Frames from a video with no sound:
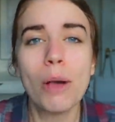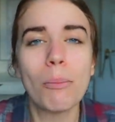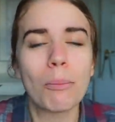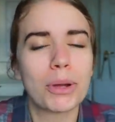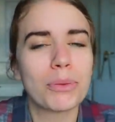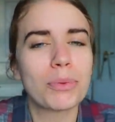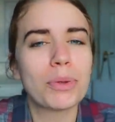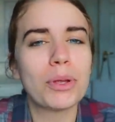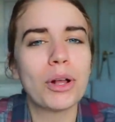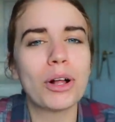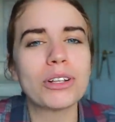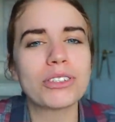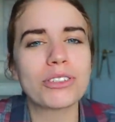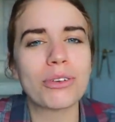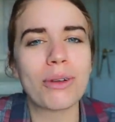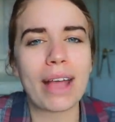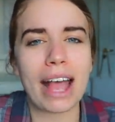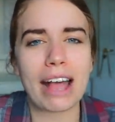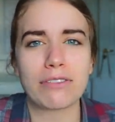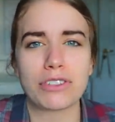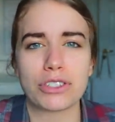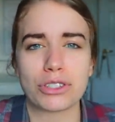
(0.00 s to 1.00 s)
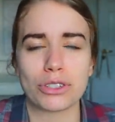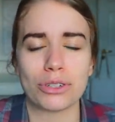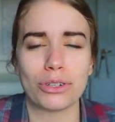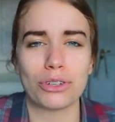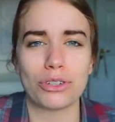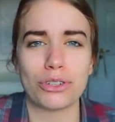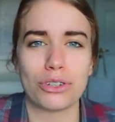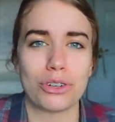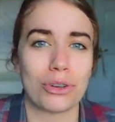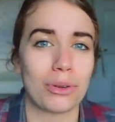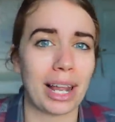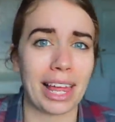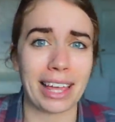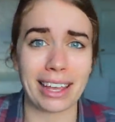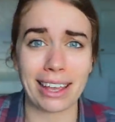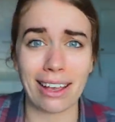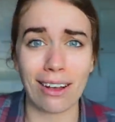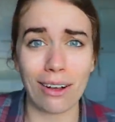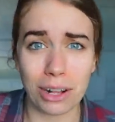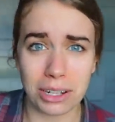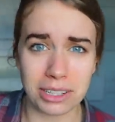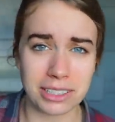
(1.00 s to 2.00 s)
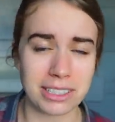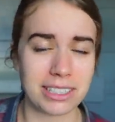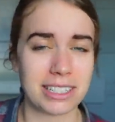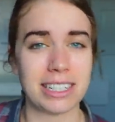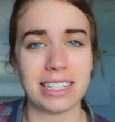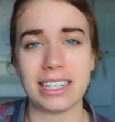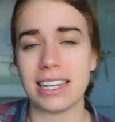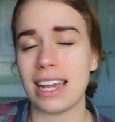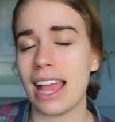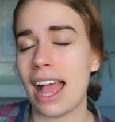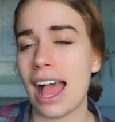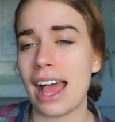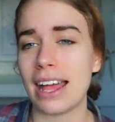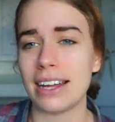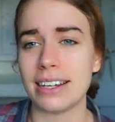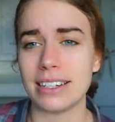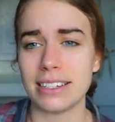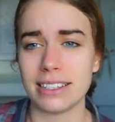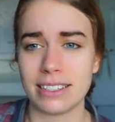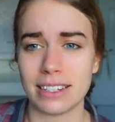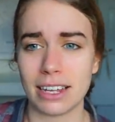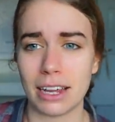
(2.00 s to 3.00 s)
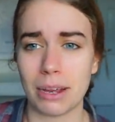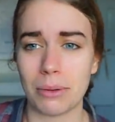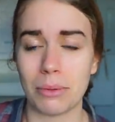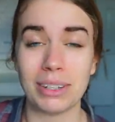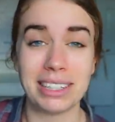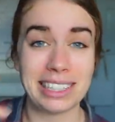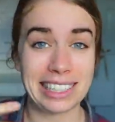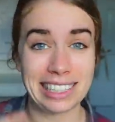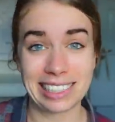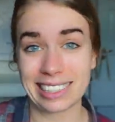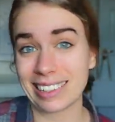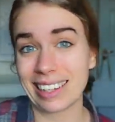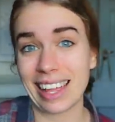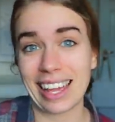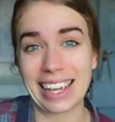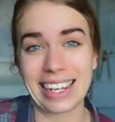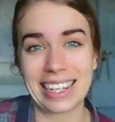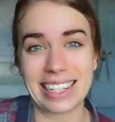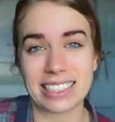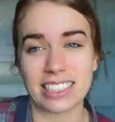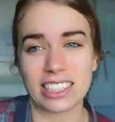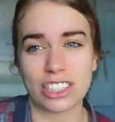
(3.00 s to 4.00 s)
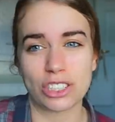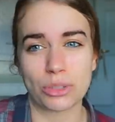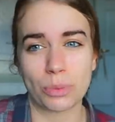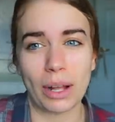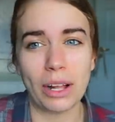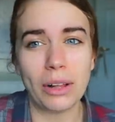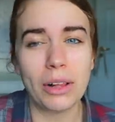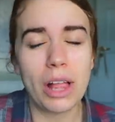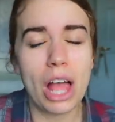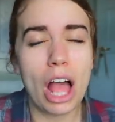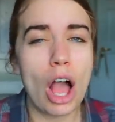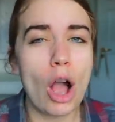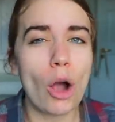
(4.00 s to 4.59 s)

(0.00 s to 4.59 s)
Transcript: but we also have stores, you know, like Aldi and Lidl, I guess, as well,